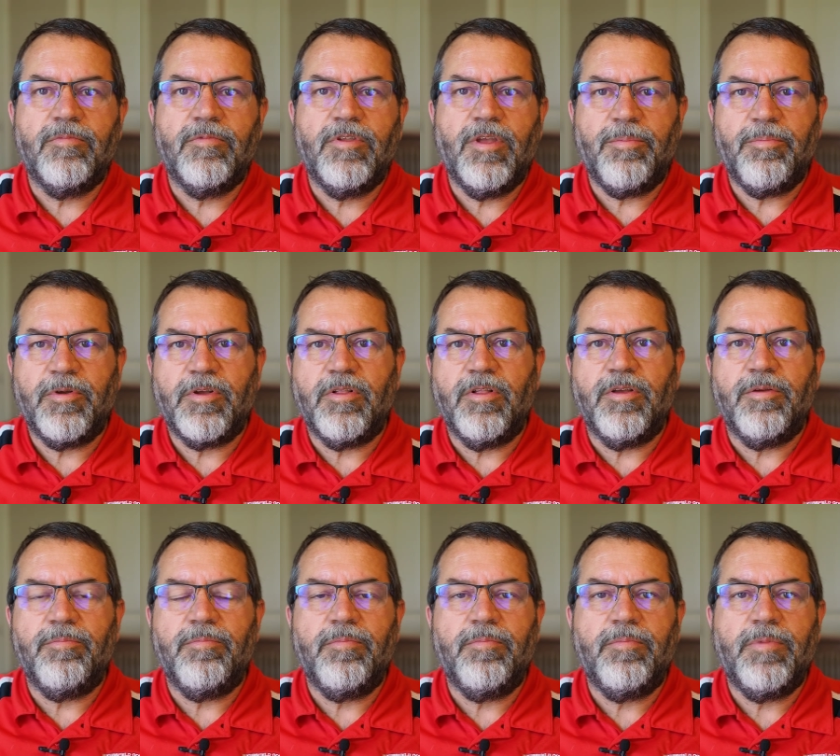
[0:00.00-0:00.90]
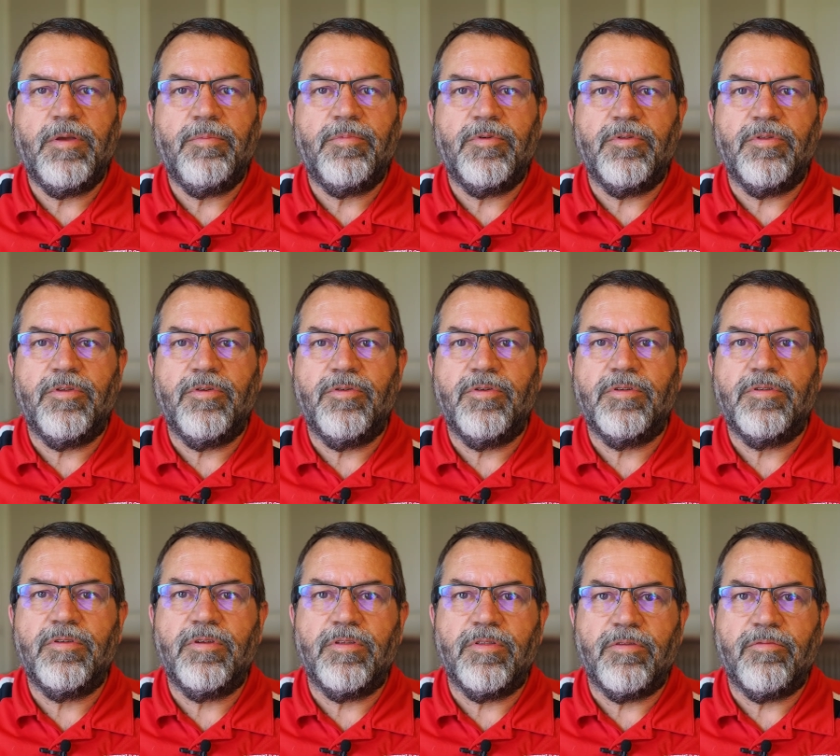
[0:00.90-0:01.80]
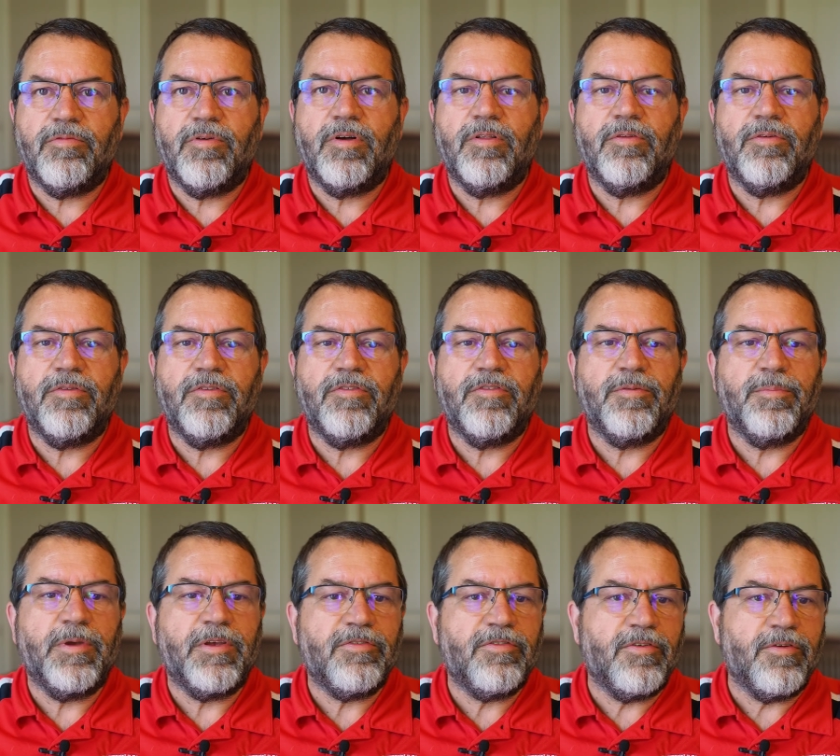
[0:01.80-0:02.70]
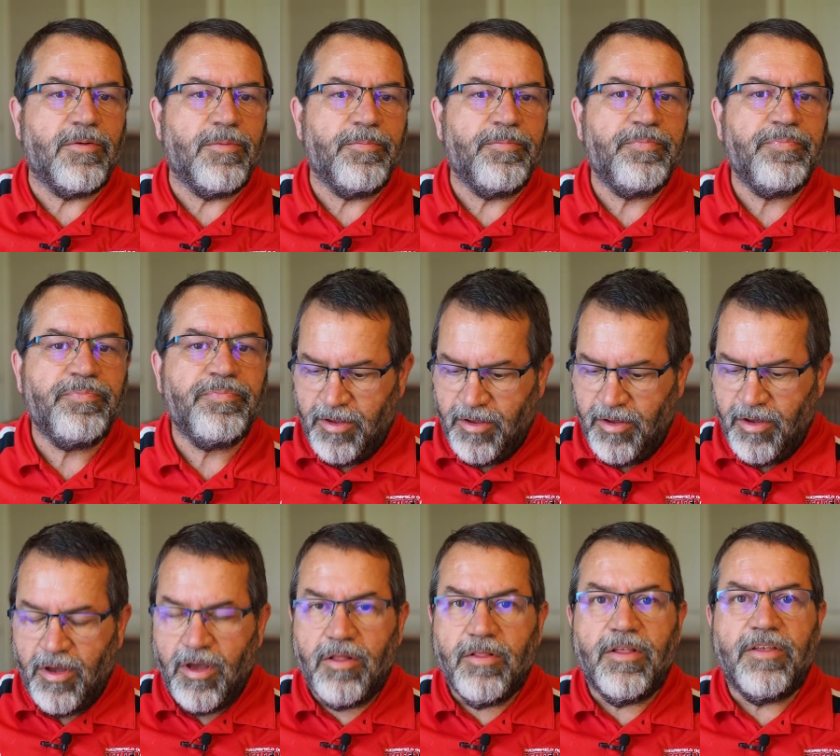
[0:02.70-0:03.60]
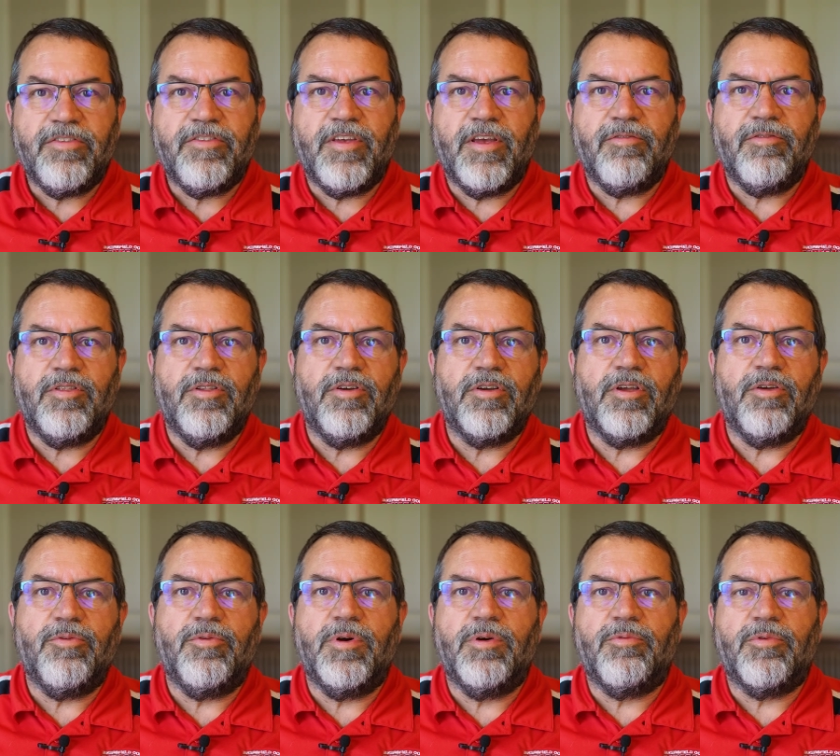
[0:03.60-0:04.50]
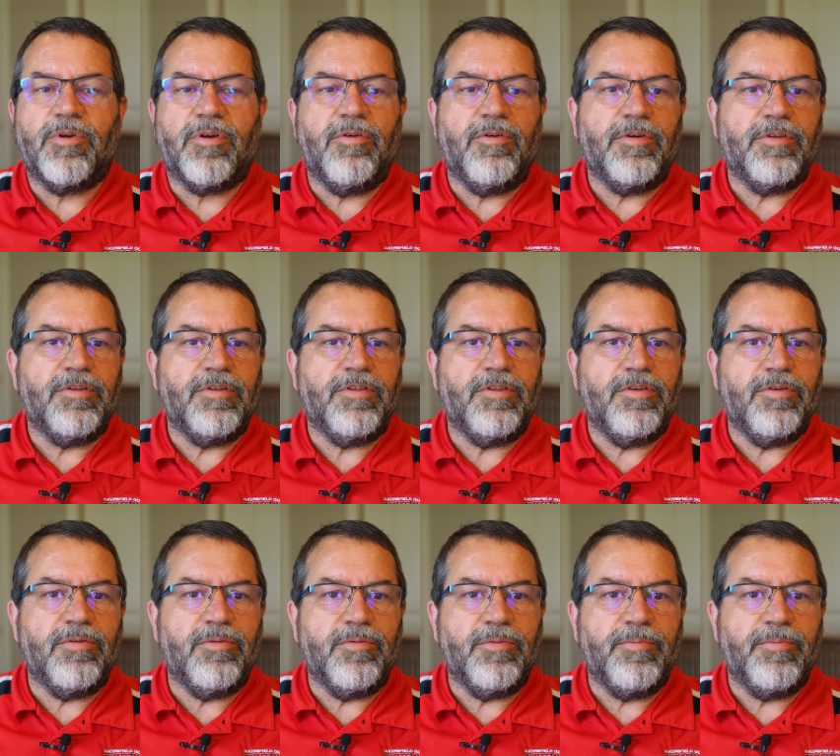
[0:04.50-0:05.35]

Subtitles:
Typically, people do it in the following semester. Let's have a look at what we're going to do.